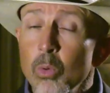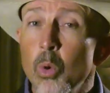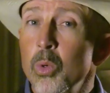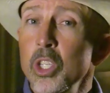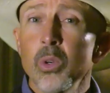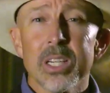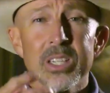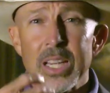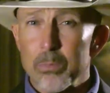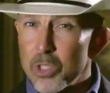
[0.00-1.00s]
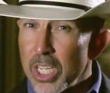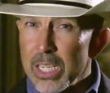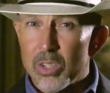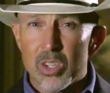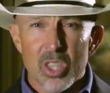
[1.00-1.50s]
Well, when you accept
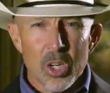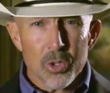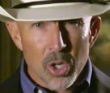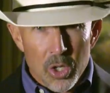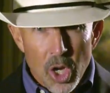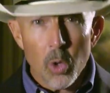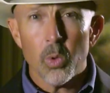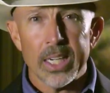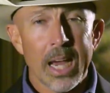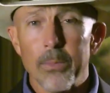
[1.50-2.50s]
Jesus, there's a knowing.